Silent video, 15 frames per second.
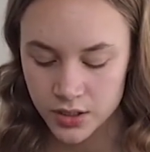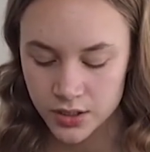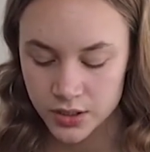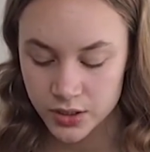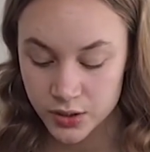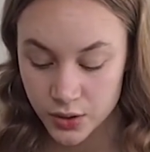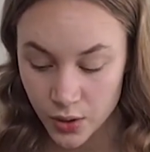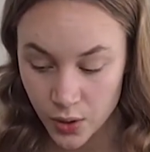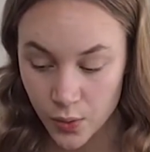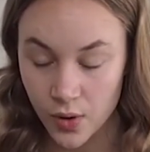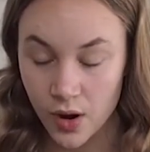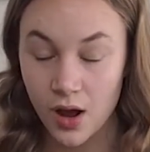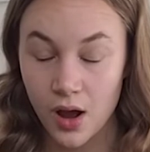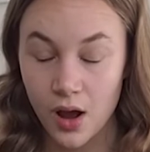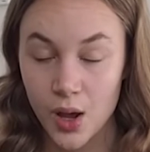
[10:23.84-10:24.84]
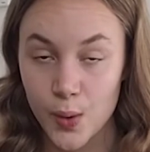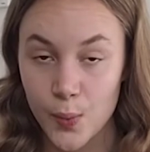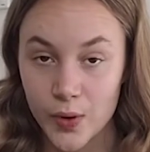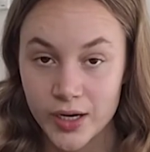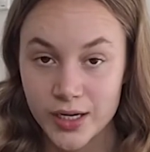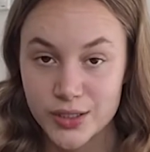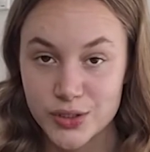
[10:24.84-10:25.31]
So I
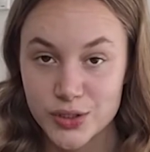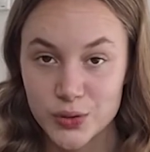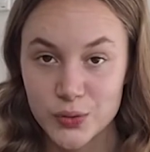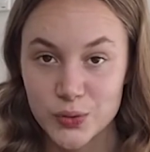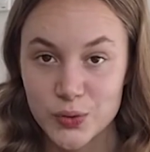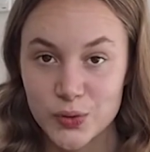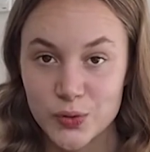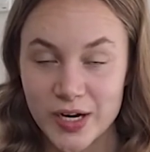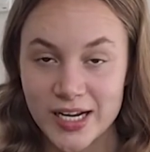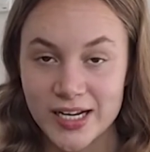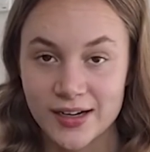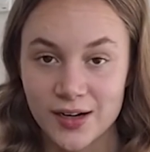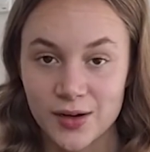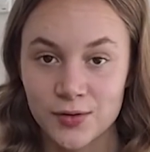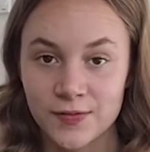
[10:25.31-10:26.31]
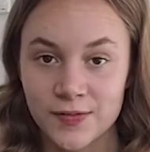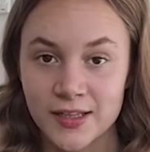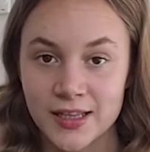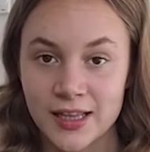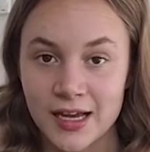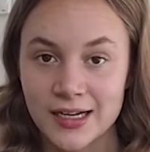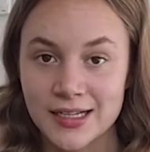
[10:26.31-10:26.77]
wanted to create an outfit
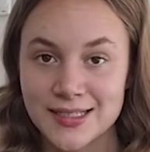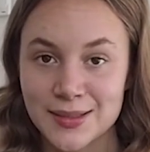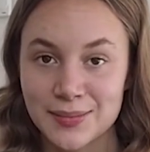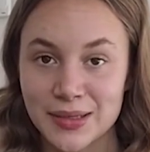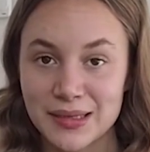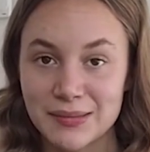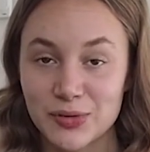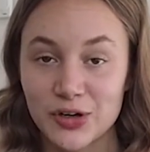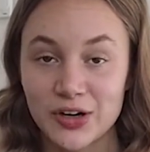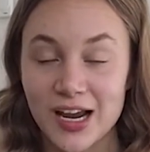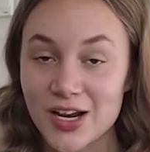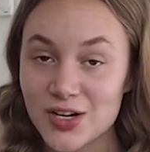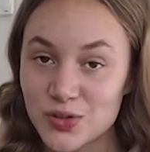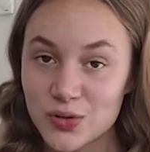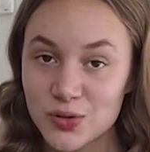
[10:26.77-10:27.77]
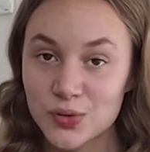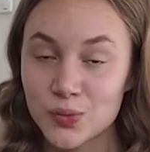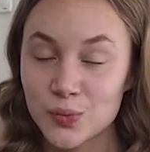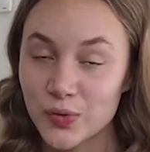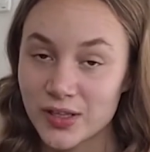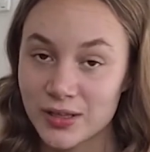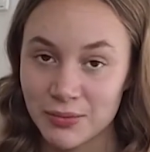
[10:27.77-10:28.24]
that is a bit more casual
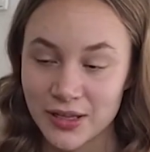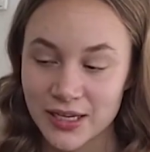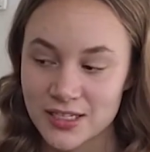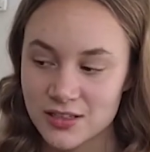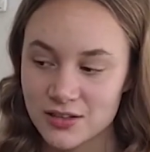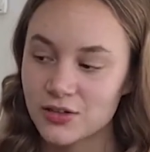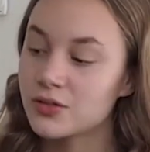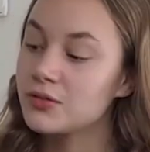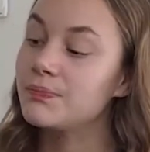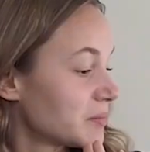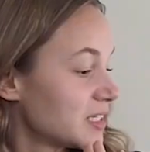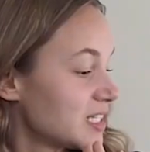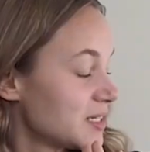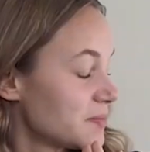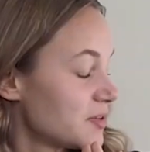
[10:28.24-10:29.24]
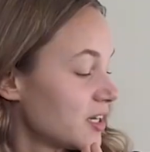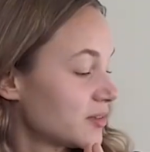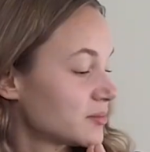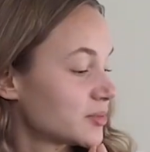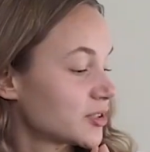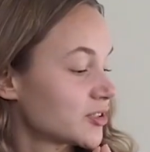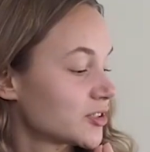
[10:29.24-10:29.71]
with a blazer. My tip
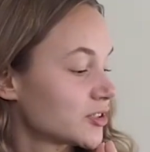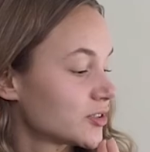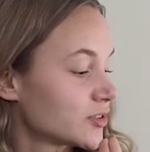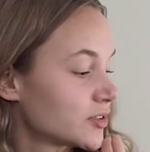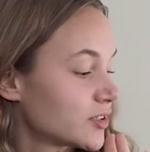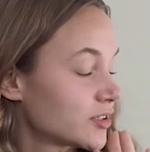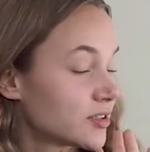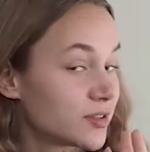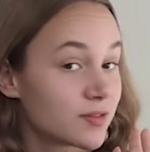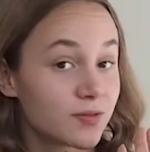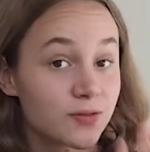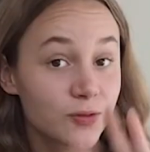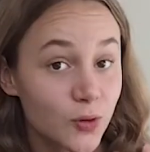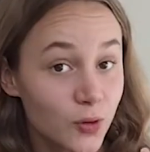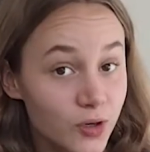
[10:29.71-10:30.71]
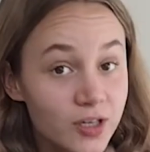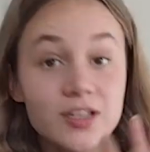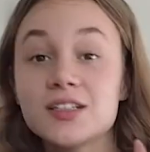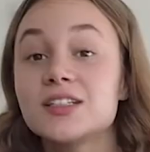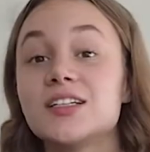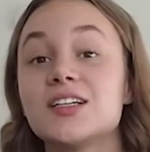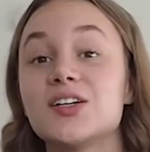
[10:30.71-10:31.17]
number 4
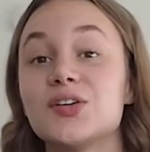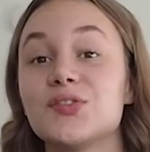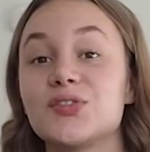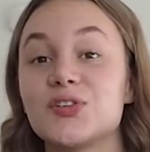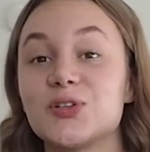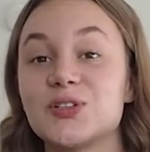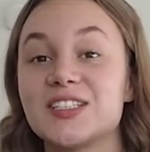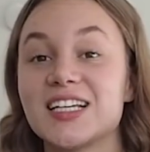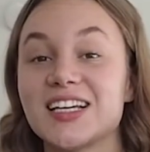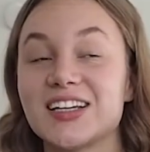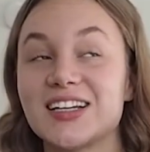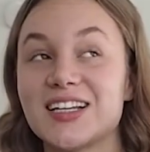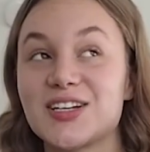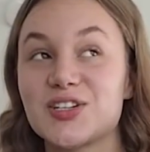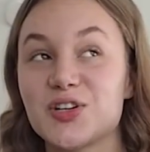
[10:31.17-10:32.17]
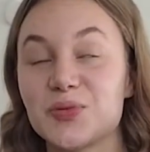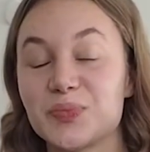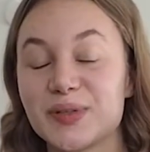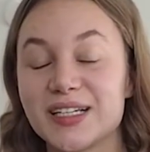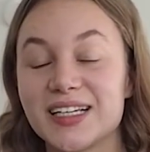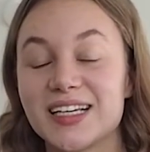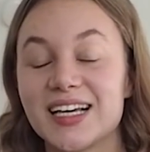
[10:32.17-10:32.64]
for secondhand
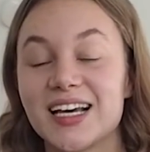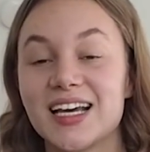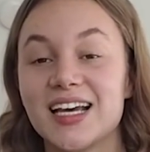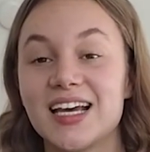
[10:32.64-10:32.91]
shopping